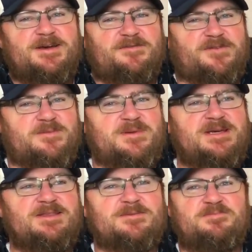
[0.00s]
for
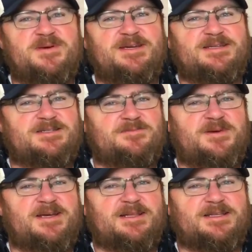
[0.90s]
me the biggest
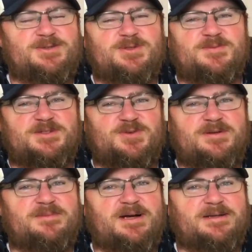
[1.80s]
debate, this was
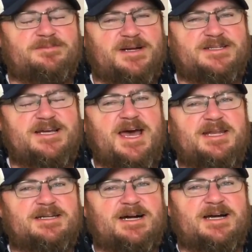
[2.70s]
between my dad
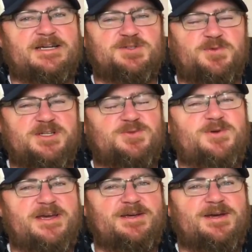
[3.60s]
and I, is which
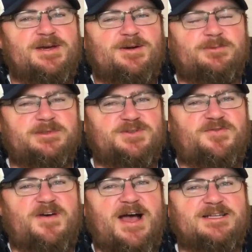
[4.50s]
way was
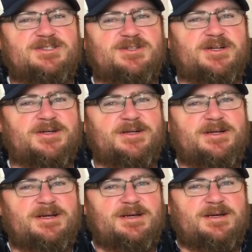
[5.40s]
faster
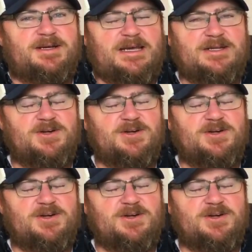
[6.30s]
in